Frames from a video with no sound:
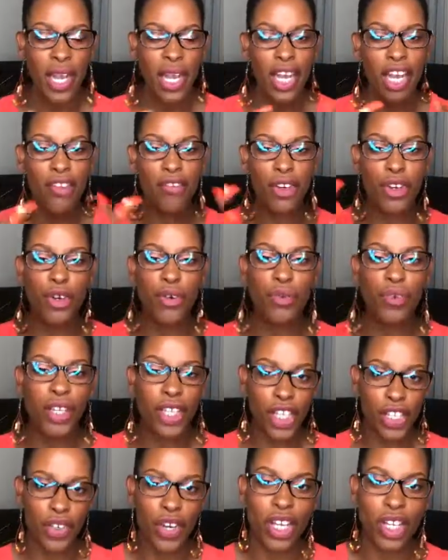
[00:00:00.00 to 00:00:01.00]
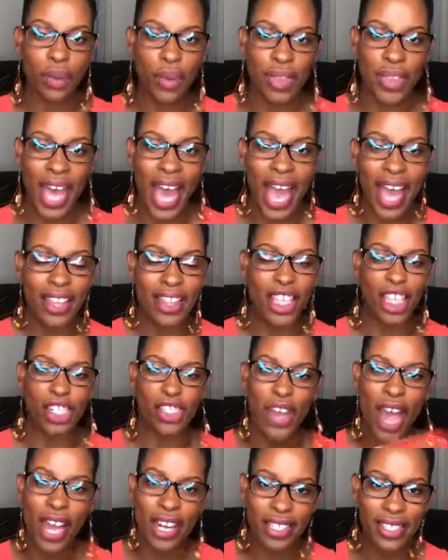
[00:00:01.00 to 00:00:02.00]
If you're really struggling with that, the
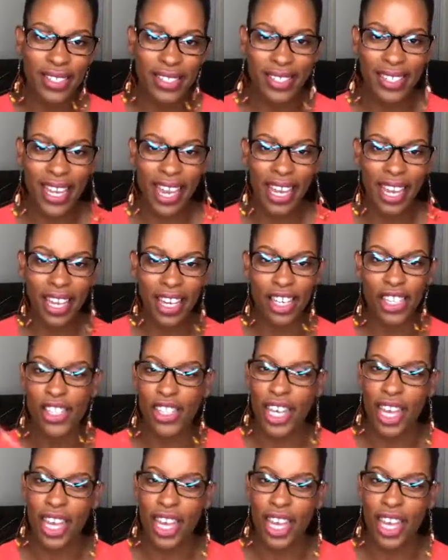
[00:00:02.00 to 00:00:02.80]
attraction stage